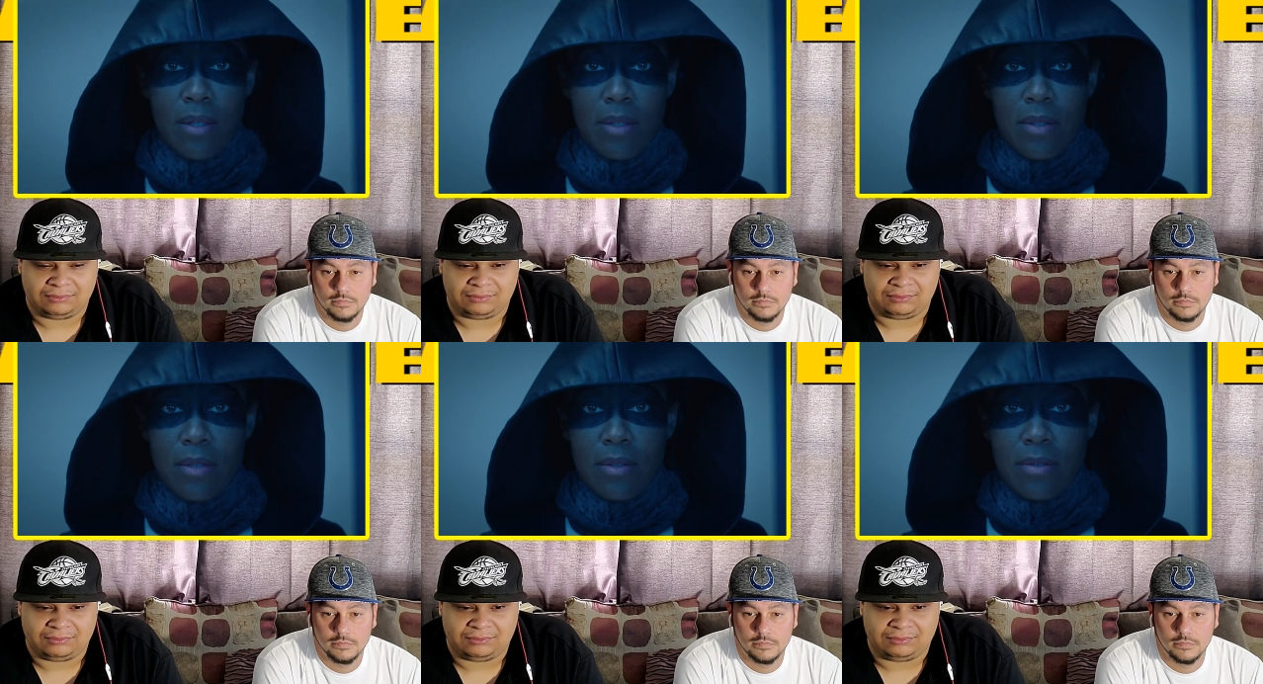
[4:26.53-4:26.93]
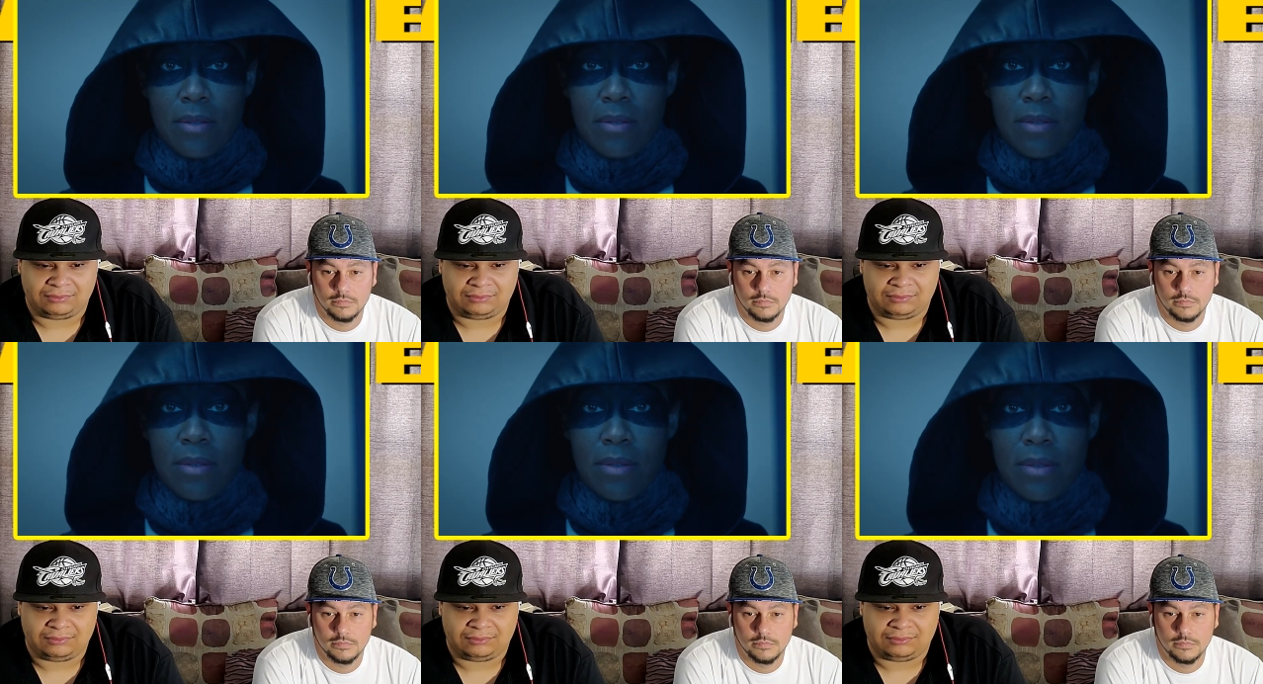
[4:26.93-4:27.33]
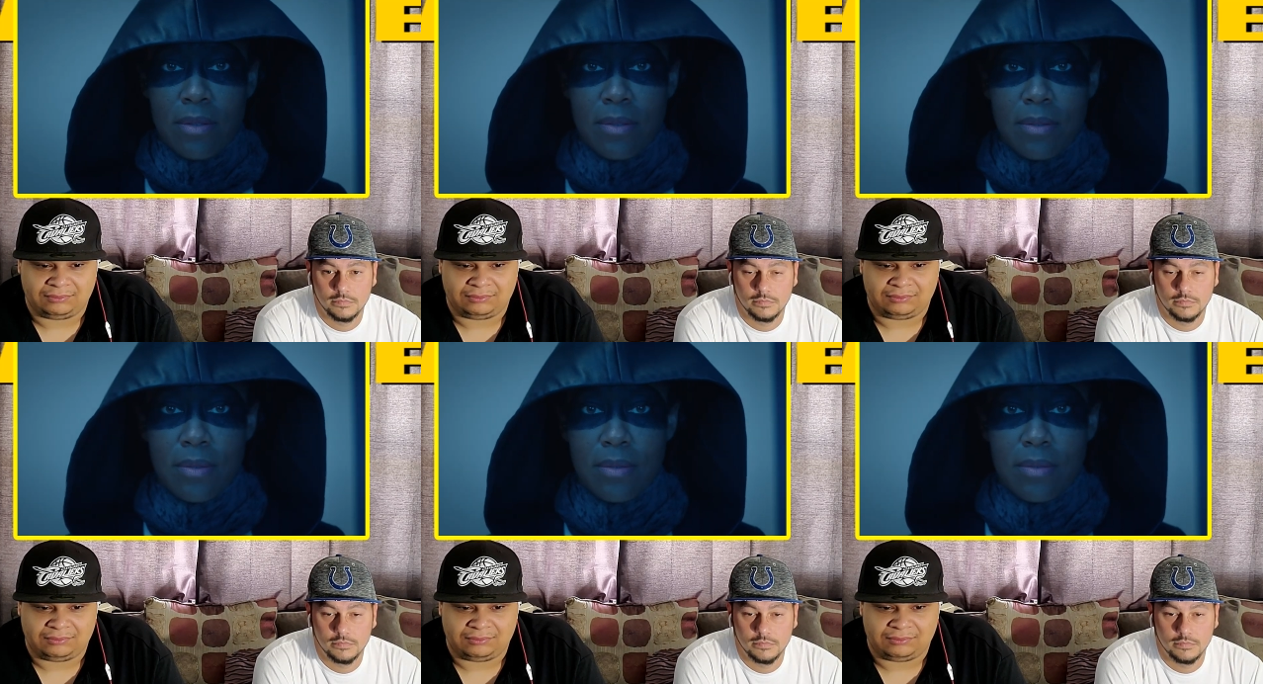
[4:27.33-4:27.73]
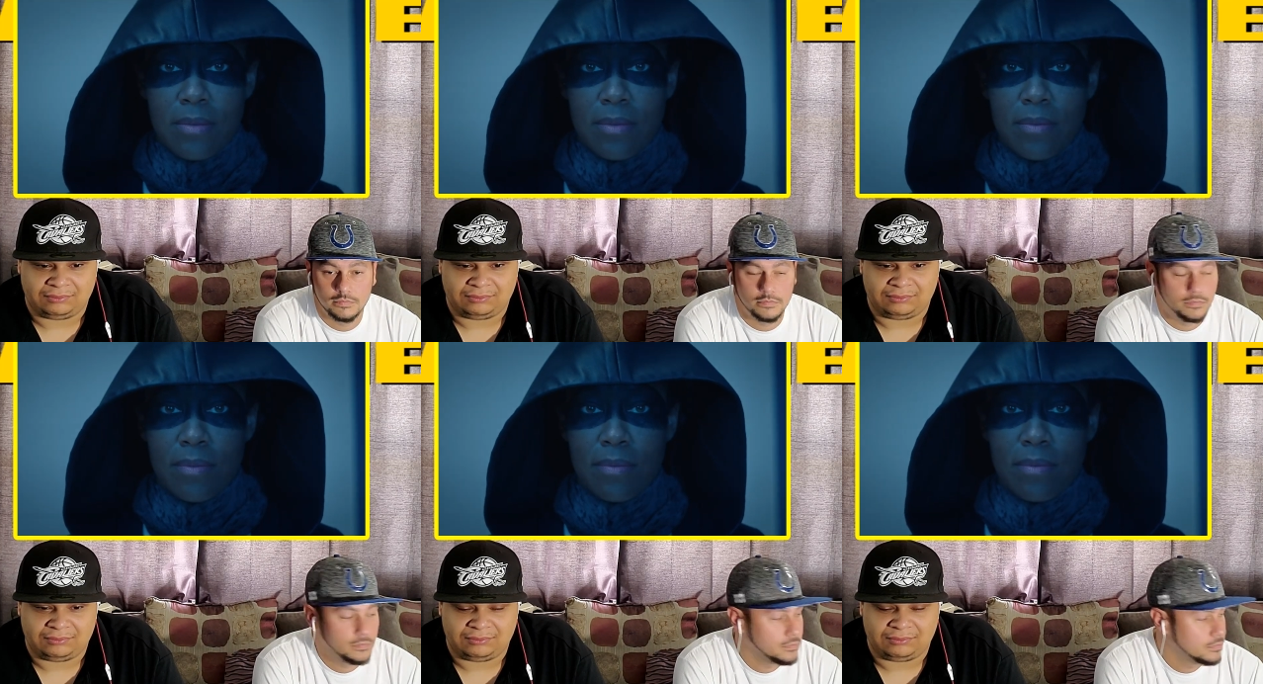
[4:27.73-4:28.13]

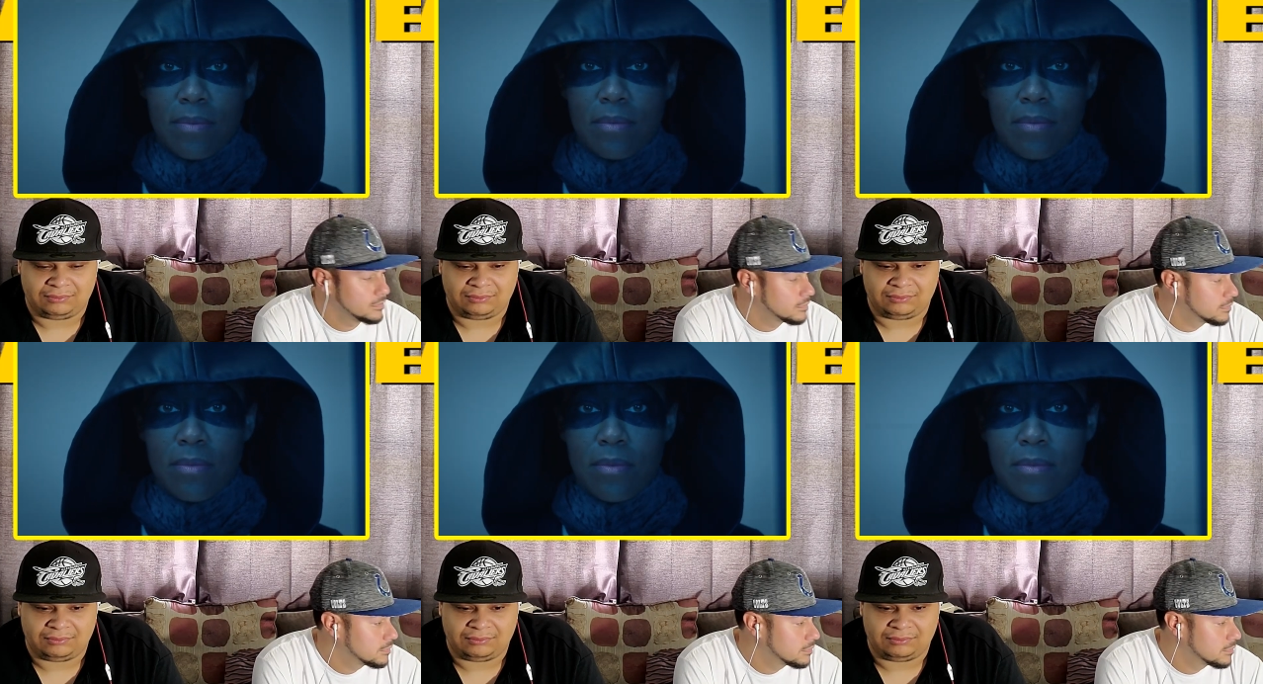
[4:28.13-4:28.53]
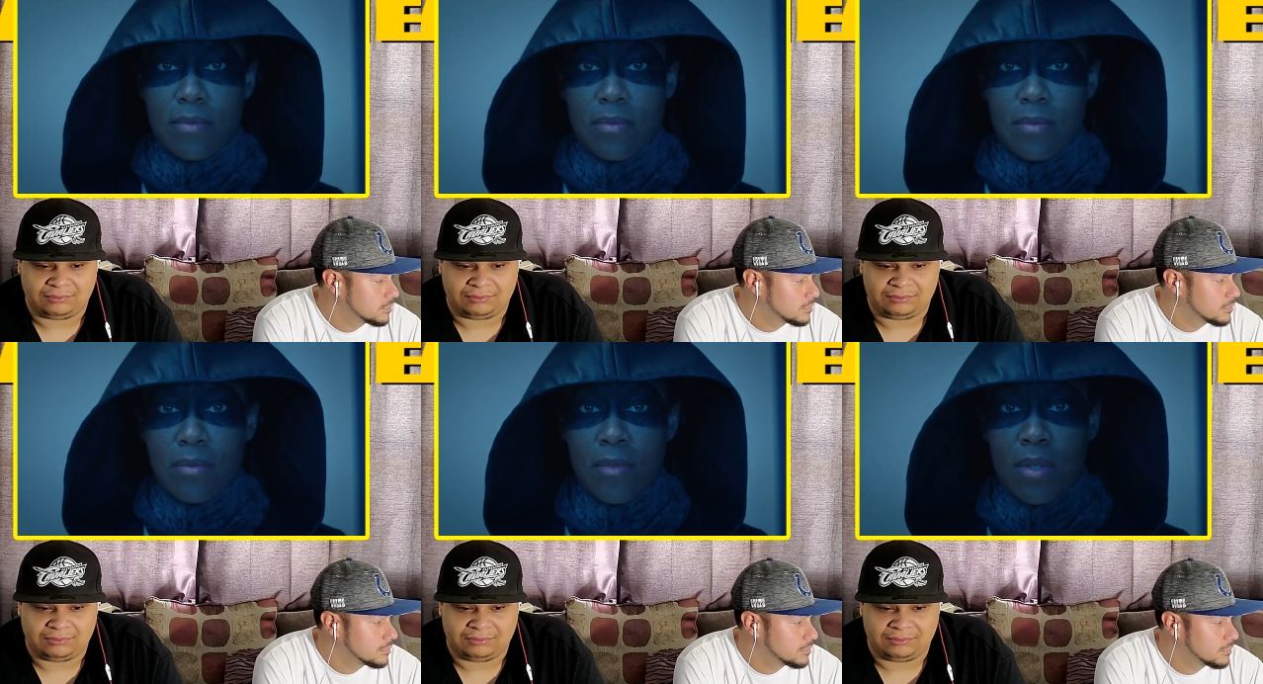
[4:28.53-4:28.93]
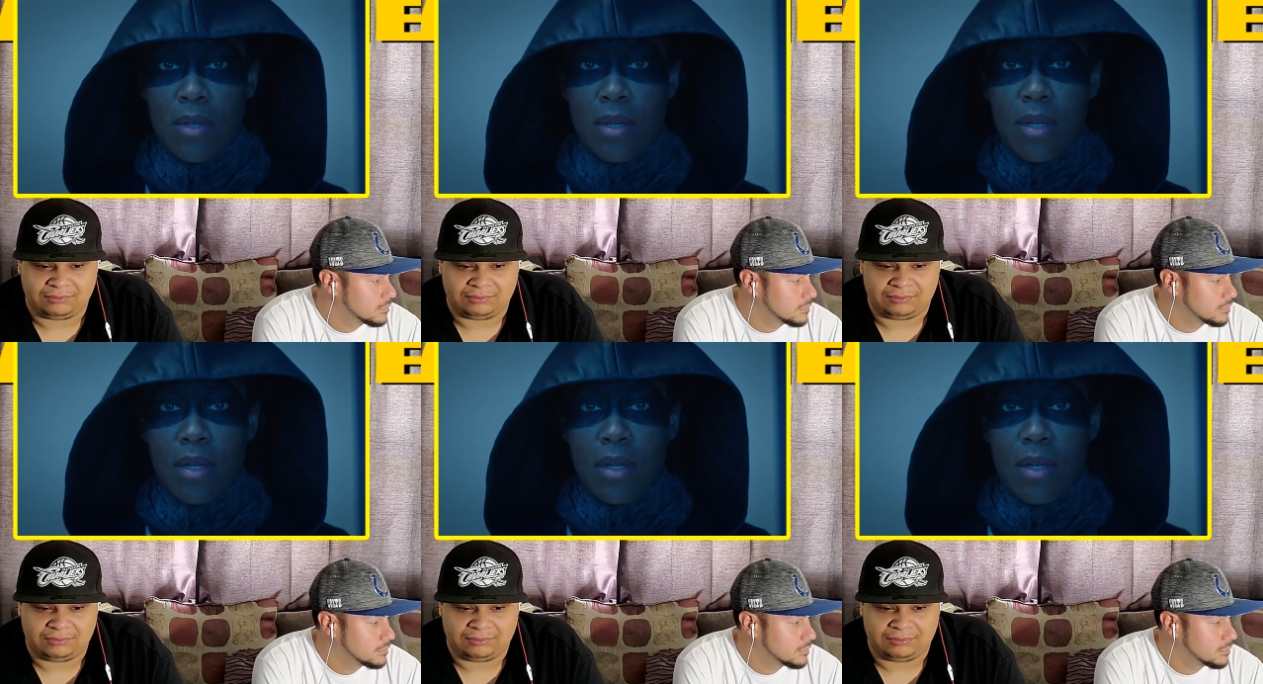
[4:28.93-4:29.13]
No one is speaking in this clip.